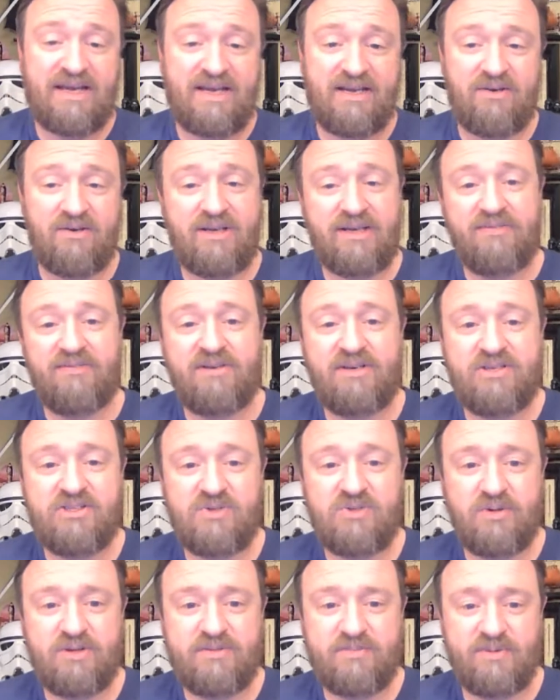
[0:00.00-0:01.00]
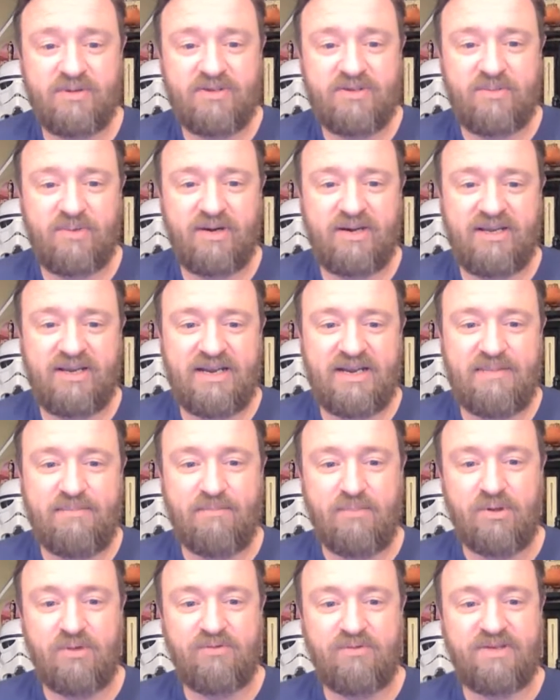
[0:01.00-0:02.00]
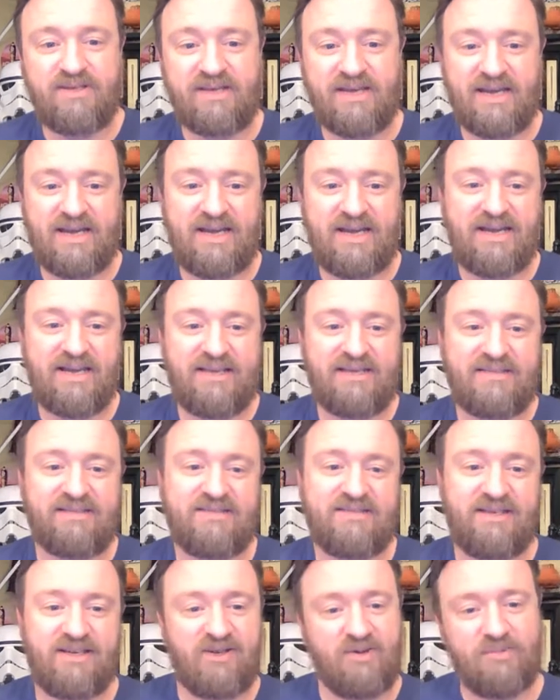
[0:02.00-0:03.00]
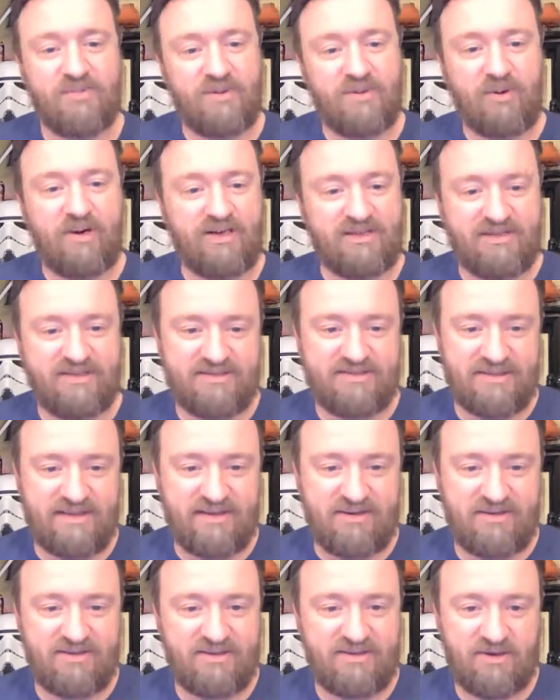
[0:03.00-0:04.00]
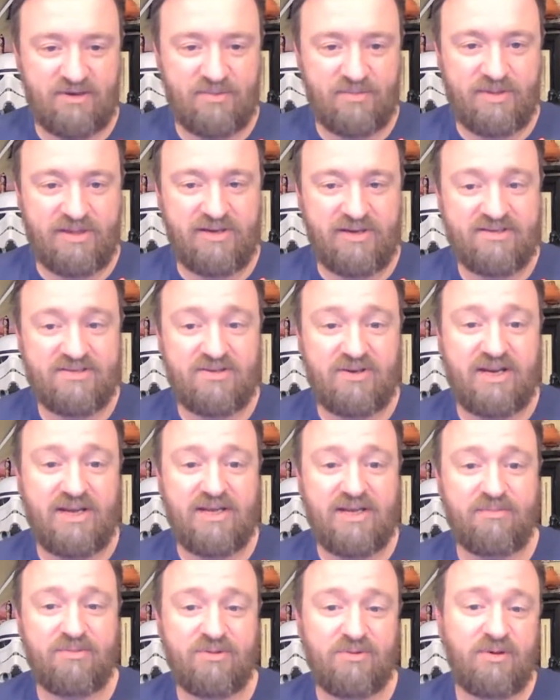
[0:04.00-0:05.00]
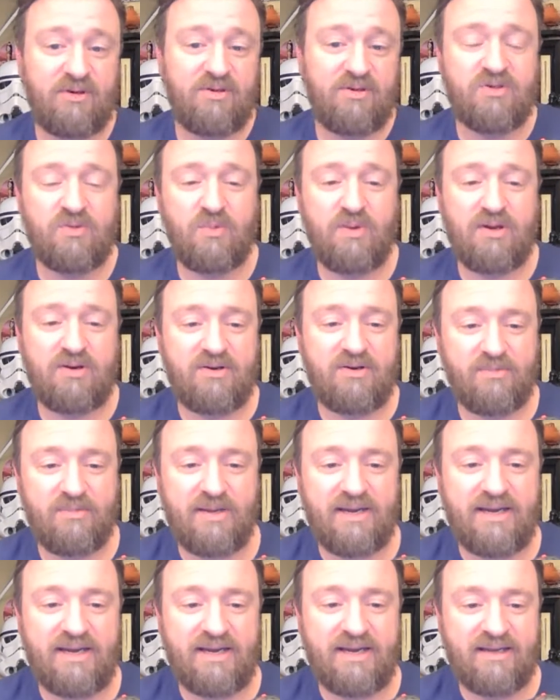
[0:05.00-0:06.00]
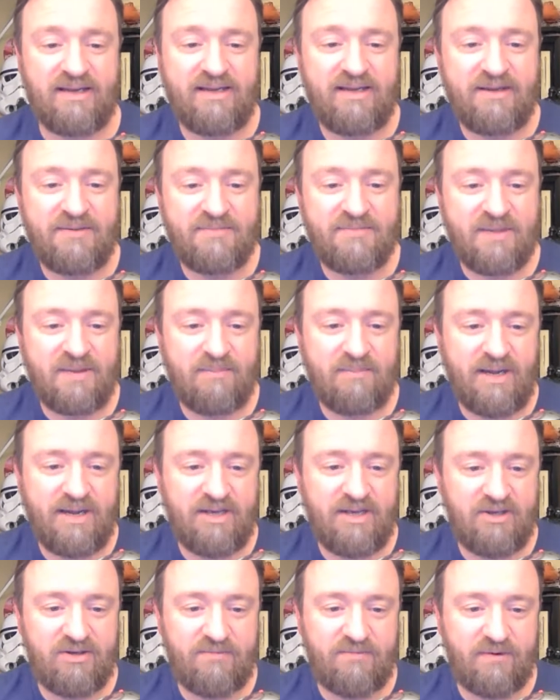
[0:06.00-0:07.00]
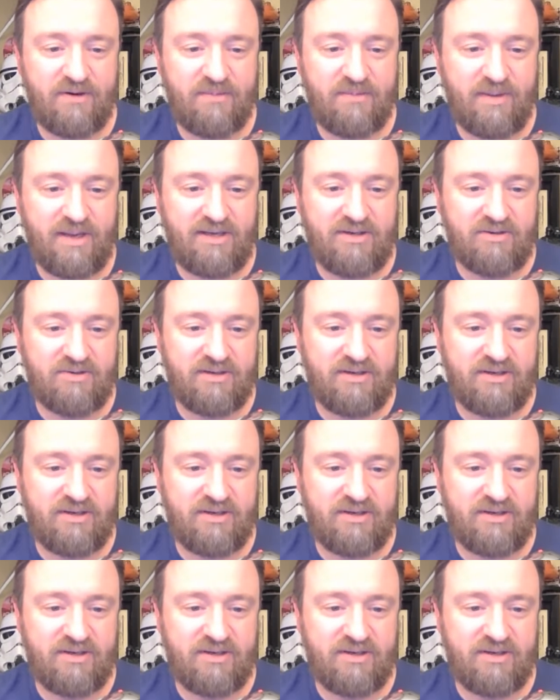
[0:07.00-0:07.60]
I don't have any choice but to bring in a movie guy to help me break this down and talk about it. So I am thrilled to welcome back my good friend Michael